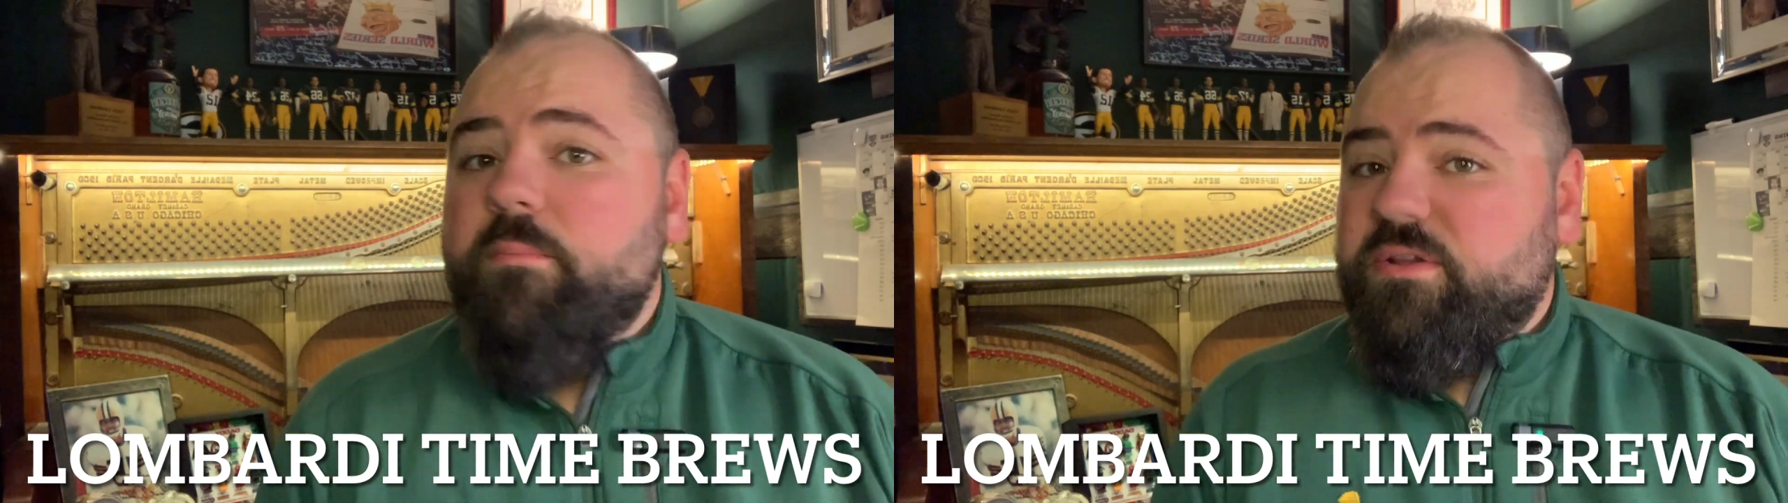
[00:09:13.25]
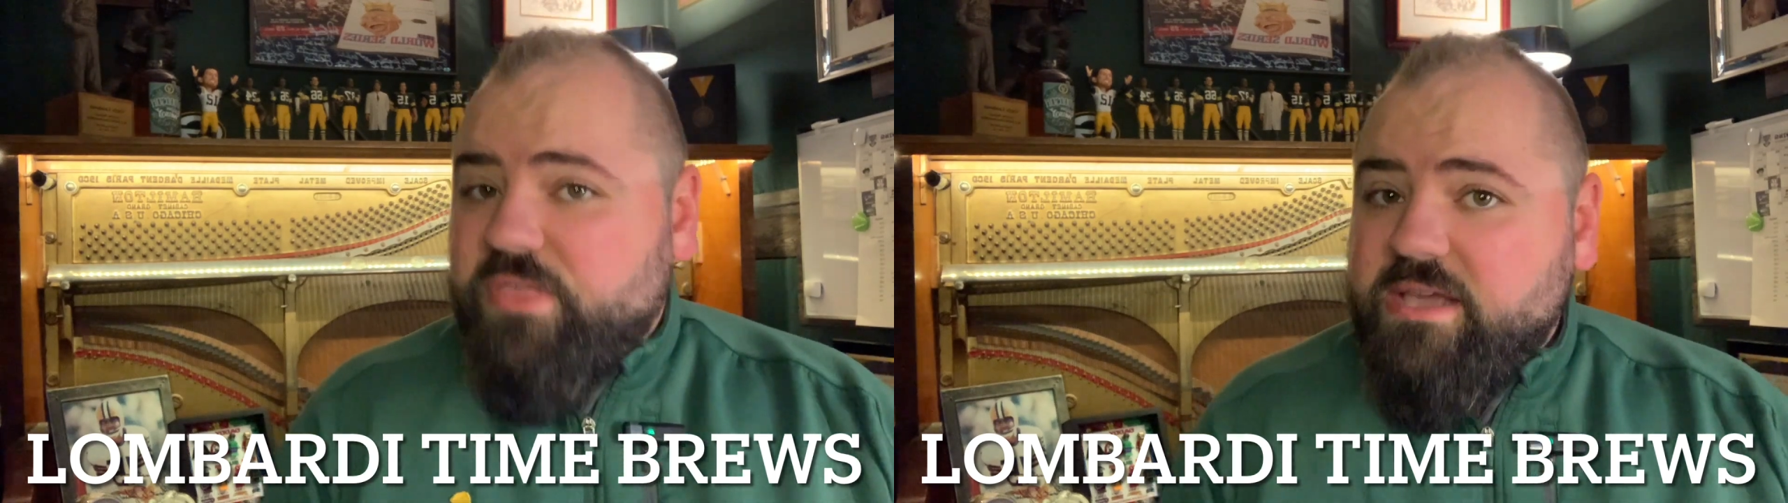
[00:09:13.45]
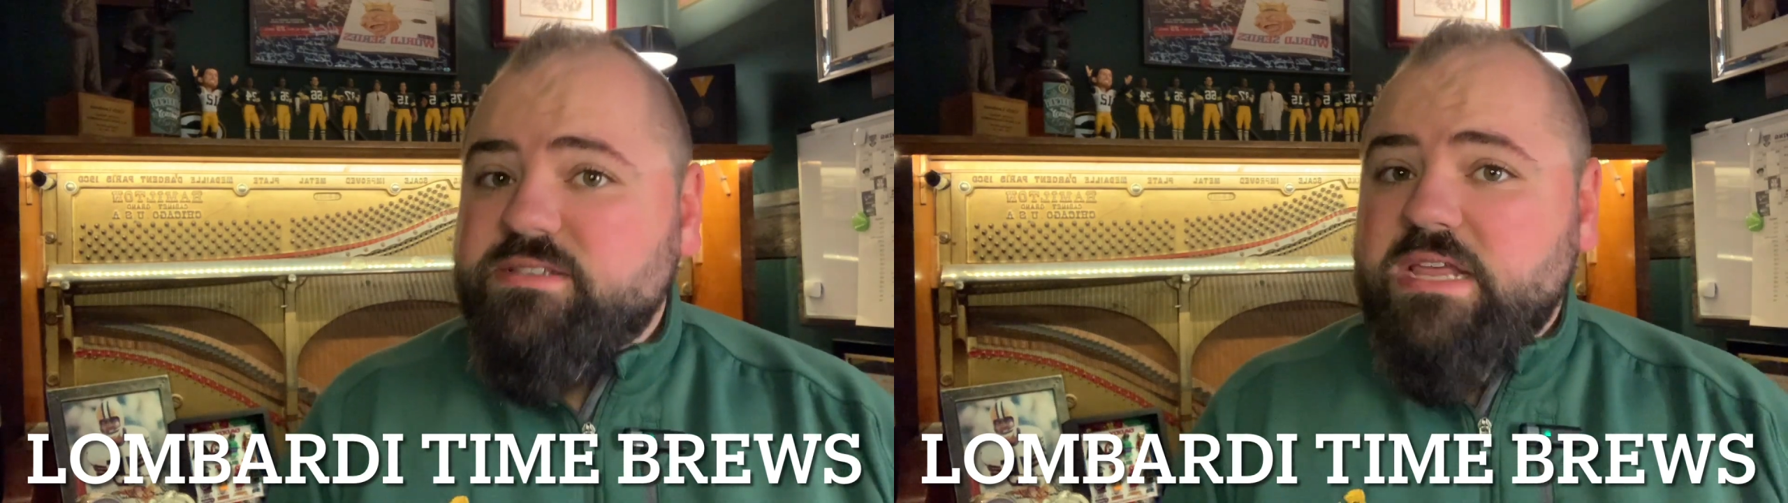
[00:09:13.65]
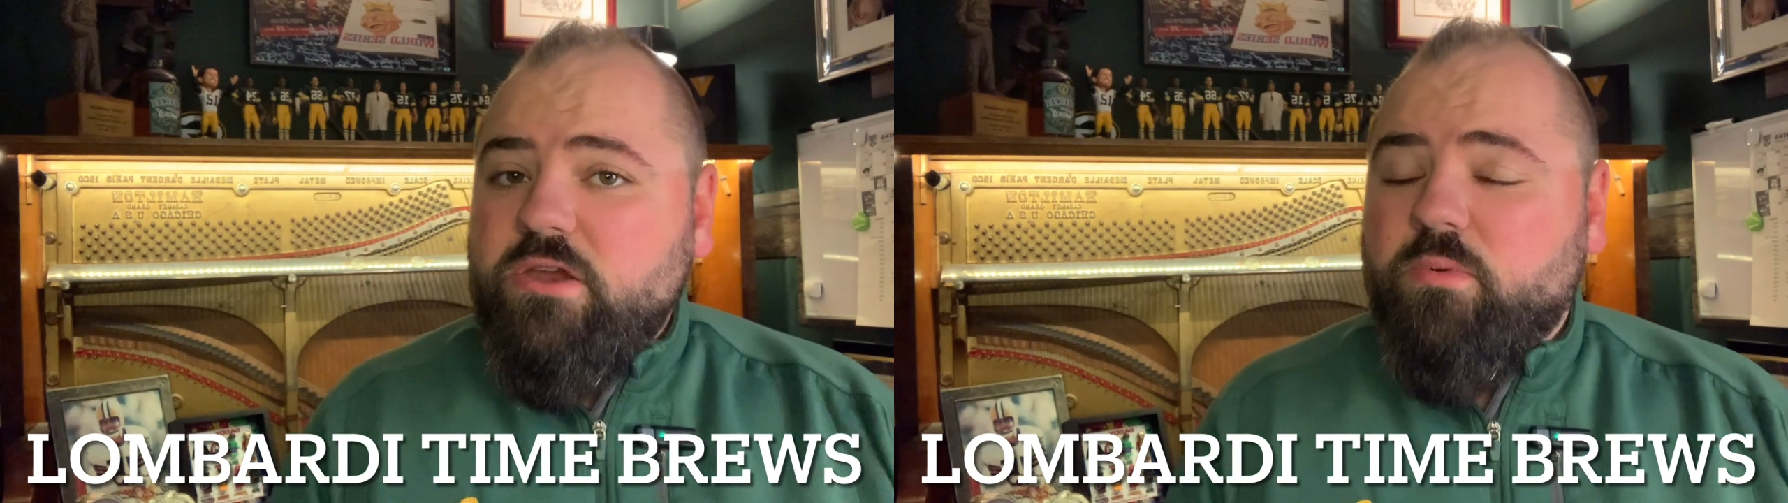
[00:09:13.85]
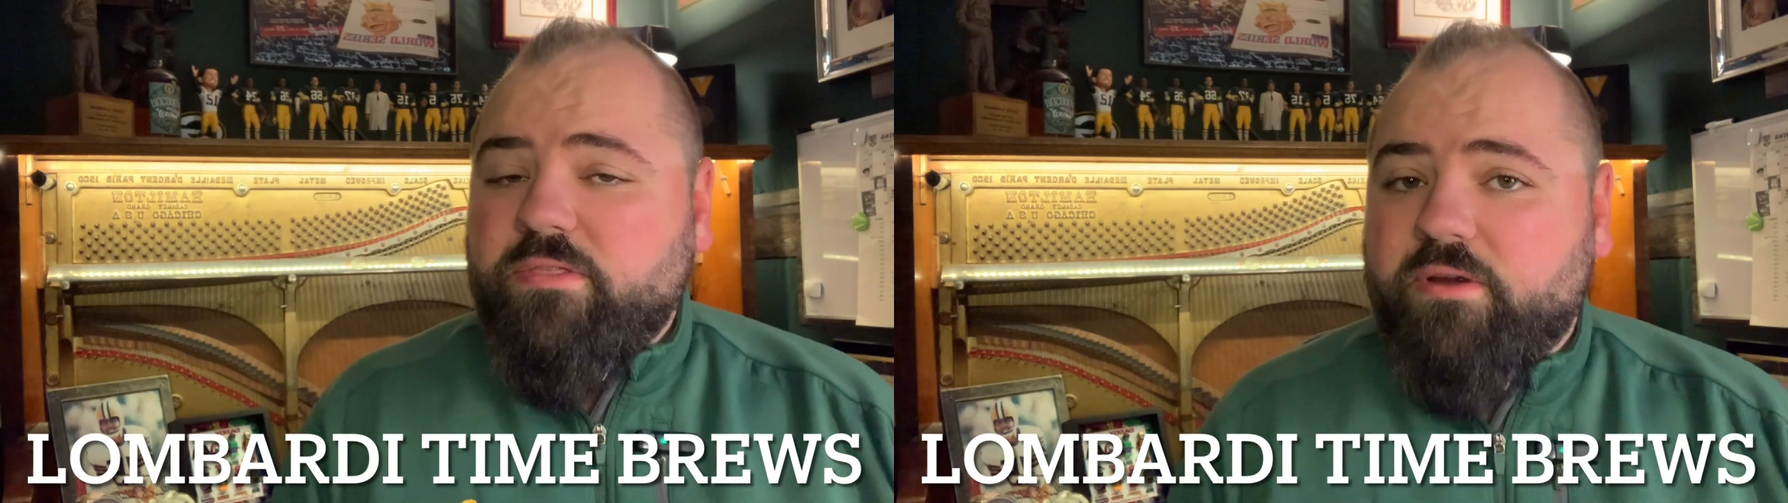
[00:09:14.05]
but if they
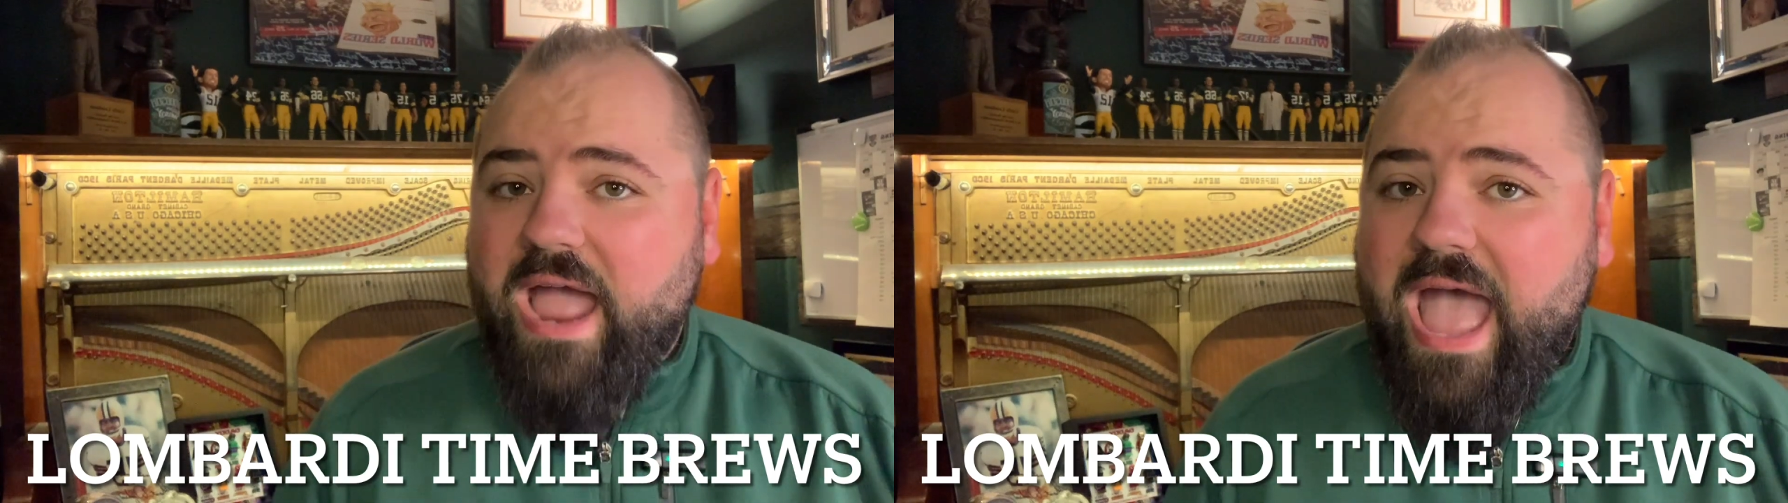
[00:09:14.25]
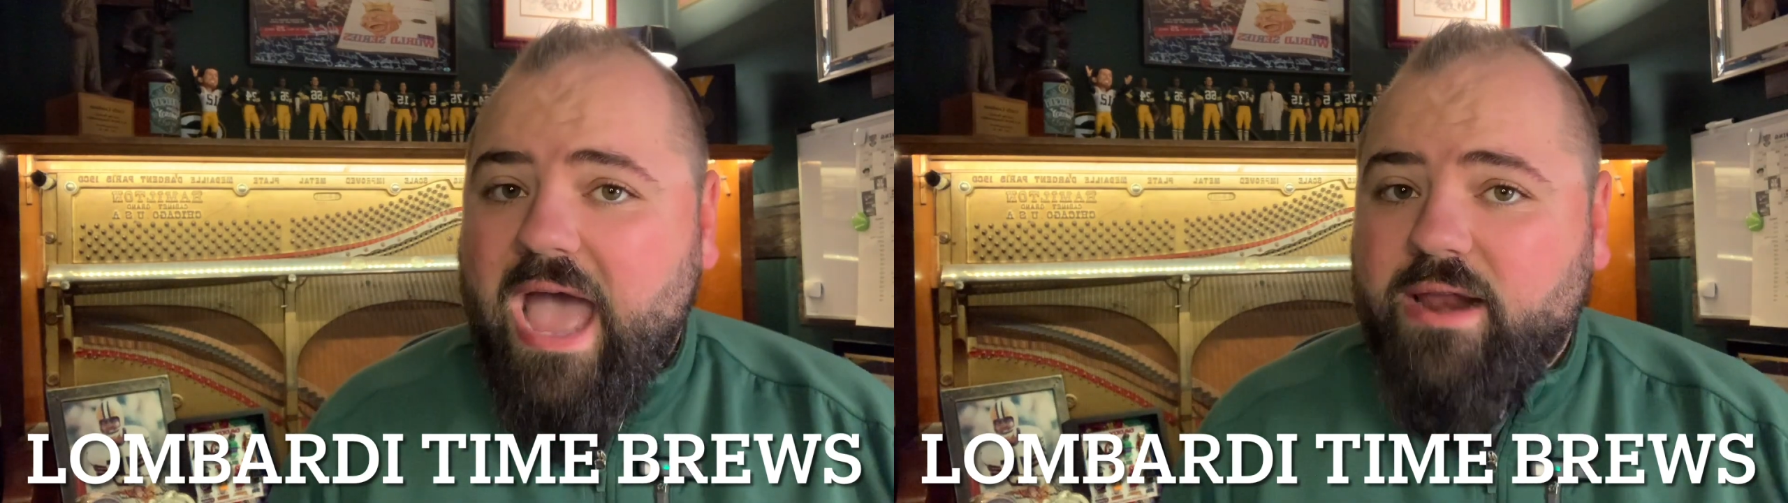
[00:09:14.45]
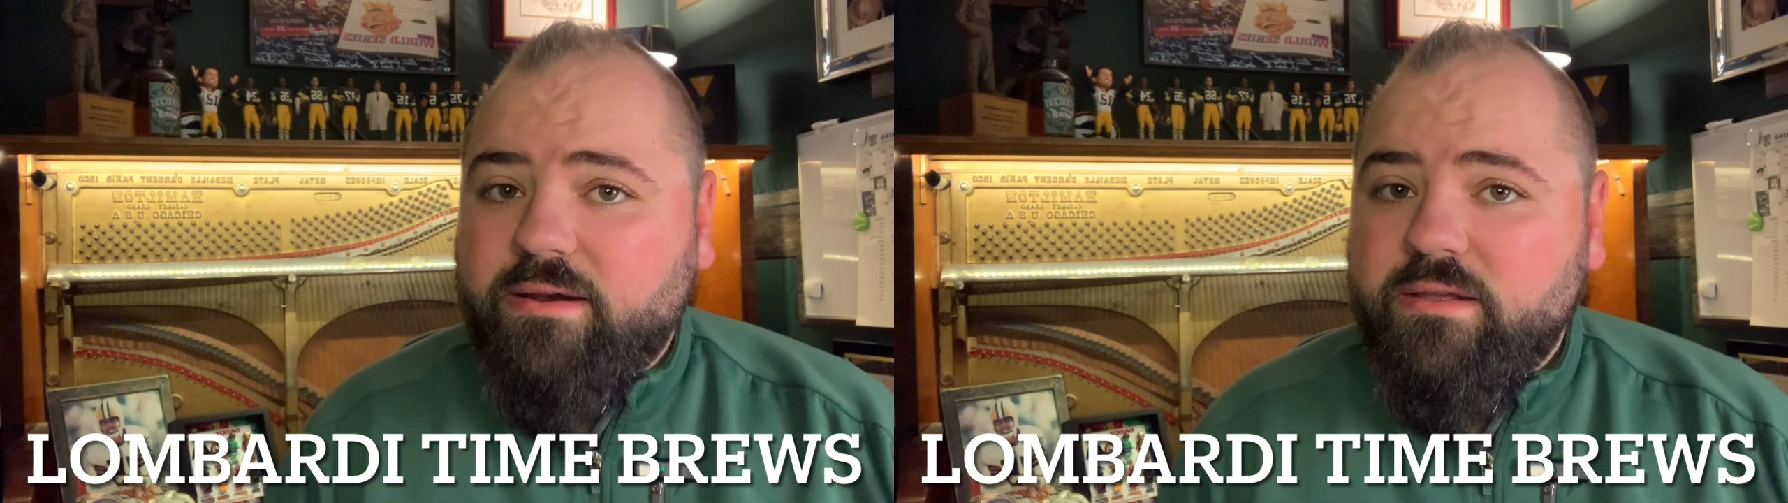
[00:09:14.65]
continue where they're at,